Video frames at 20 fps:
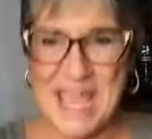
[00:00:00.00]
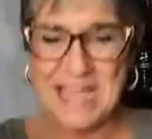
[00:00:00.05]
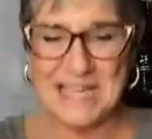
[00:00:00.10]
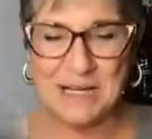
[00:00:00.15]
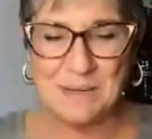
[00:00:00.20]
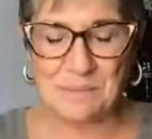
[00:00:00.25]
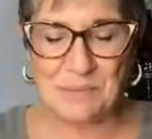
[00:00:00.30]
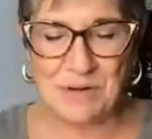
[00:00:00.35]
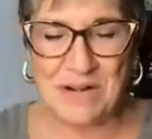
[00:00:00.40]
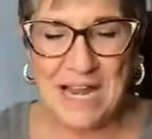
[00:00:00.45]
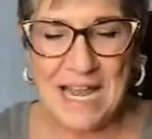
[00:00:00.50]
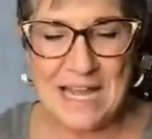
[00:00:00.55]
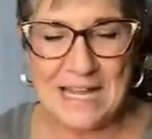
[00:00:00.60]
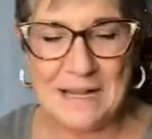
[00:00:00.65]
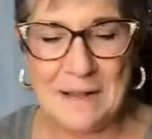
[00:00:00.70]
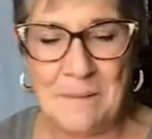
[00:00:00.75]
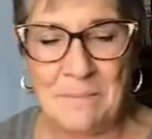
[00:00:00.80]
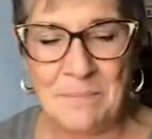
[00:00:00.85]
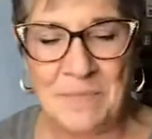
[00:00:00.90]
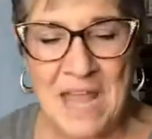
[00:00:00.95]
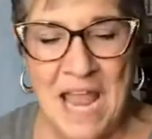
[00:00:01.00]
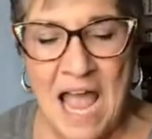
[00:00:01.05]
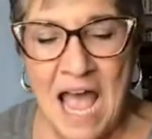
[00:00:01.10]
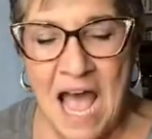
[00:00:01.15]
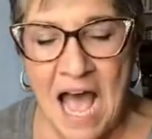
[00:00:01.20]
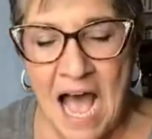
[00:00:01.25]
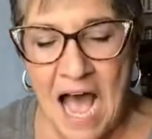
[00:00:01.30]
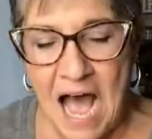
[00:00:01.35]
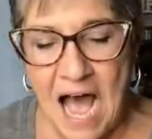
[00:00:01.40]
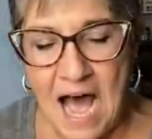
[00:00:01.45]
Yay, Capri!
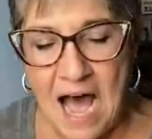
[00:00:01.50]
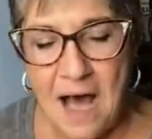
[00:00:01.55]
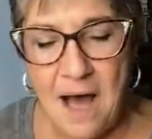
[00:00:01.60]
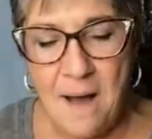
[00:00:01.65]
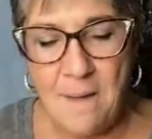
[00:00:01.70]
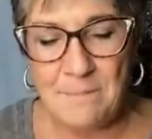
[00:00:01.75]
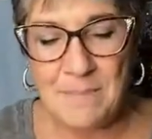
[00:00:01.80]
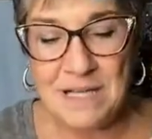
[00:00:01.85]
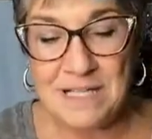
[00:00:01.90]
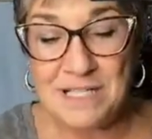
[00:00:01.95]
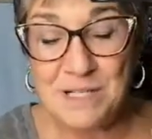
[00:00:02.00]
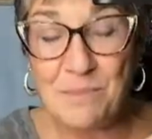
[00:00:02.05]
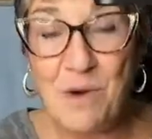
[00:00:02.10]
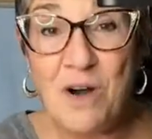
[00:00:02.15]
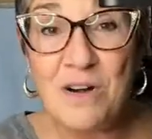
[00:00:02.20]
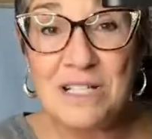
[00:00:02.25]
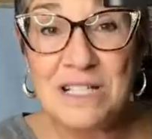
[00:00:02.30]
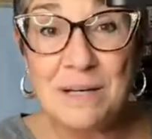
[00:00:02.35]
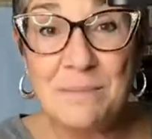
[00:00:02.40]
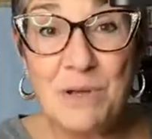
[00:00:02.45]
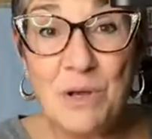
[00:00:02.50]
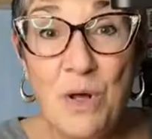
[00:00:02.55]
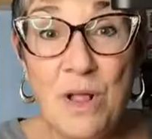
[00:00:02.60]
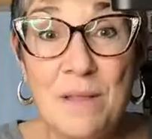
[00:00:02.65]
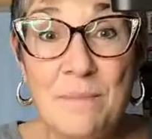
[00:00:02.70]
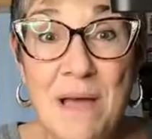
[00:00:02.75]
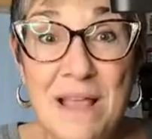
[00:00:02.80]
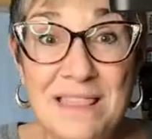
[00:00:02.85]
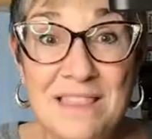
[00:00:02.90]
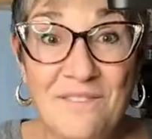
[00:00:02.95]
Tomorrow's going to be all
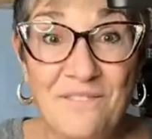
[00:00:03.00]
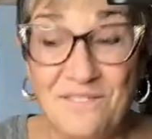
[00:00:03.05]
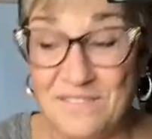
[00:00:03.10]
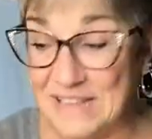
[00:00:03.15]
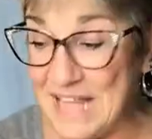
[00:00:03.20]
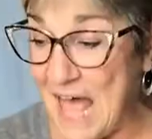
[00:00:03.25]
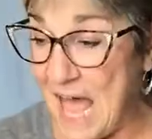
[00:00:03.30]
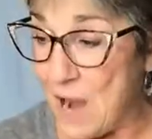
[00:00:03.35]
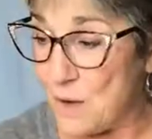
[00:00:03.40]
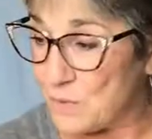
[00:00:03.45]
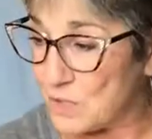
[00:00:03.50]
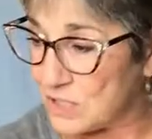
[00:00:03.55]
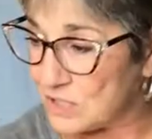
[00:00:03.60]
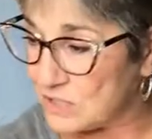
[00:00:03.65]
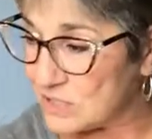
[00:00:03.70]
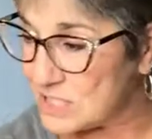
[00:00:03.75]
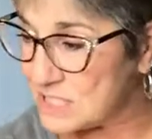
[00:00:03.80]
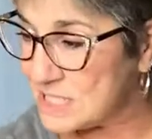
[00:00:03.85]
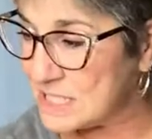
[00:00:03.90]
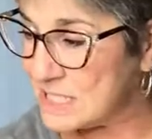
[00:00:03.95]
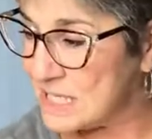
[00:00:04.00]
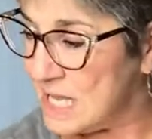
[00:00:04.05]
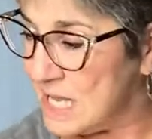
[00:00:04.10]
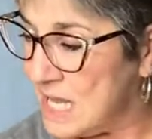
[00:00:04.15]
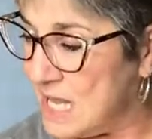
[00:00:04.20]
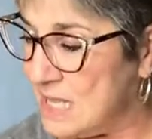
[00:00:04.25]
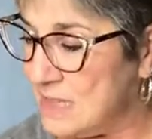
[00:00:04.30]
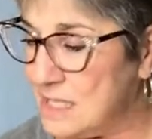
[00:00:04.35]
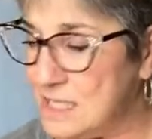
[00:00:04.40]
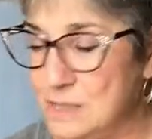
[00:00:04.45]
about the flowers.
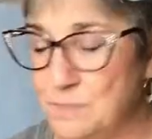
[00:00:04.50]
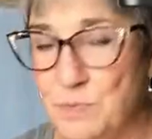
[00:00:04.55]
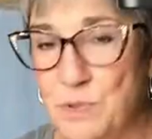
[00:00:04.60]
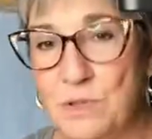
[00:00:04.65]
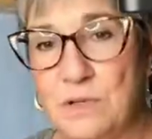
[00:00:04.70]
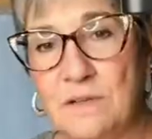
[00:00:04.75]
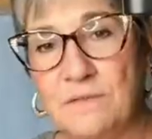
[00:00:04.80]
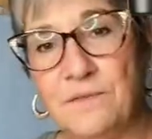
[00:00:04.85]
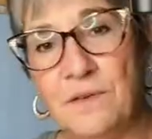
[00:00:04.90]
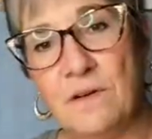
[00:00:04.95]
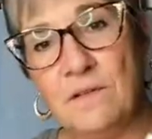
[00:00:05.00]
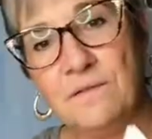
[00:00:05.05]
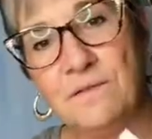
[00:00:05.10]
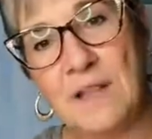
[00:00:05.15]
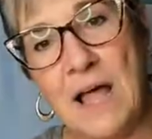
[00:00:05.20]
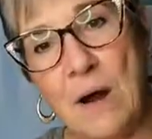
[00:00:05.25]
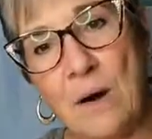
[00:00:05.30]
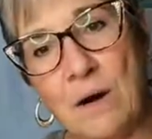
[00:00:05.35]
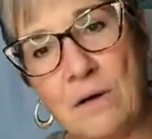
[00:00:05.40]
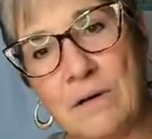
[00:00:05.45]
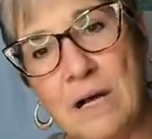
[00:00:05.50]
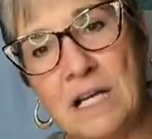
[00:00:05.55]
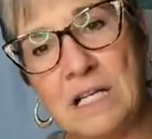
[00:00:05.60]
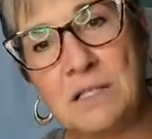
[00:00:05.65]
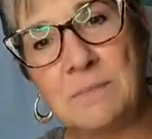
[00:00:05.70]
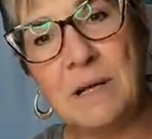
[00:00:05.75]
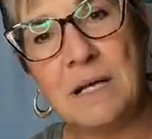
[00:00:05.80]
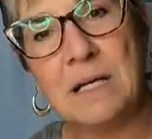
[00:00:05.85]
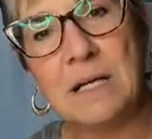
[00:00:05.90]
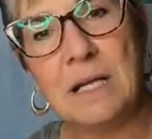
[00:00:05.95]
This beautiful flower
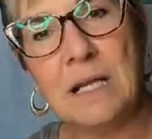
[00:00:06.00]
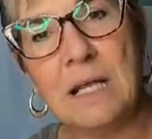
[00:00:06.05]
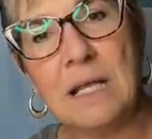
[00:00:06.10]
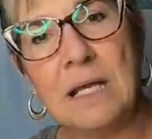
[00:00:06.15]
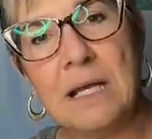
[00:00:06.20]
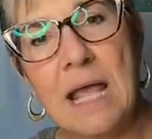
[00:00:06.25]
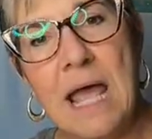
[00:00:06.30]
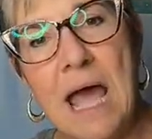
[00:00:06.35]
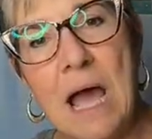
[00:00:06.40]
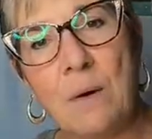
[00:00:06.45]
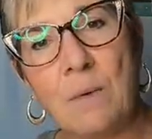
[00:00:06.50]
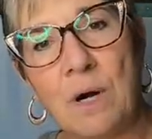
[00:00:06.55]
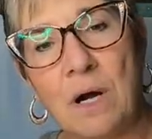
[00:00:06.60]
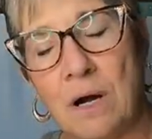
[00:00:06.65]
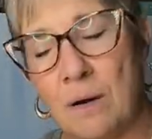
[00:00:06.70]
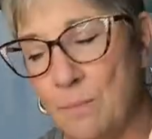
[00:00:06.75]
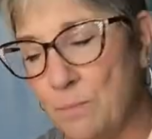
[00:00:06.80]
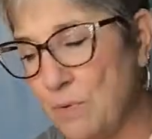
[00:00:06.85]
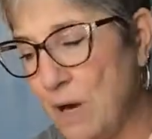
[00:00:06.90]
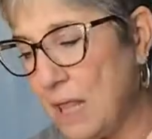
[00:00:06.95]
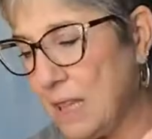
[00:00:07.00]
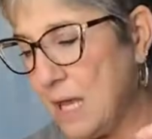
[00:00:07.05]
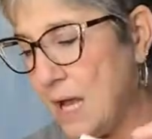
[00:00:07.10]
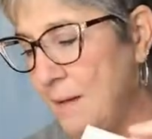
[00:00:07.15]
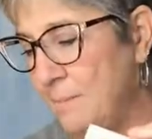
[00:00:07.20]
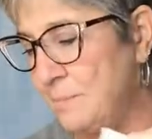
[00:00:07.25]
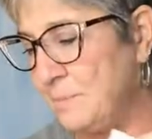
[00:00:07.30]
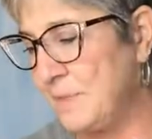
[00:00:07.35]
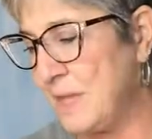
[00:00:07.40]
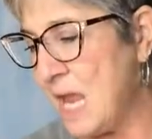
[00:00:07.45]
arrangement in our umbrella.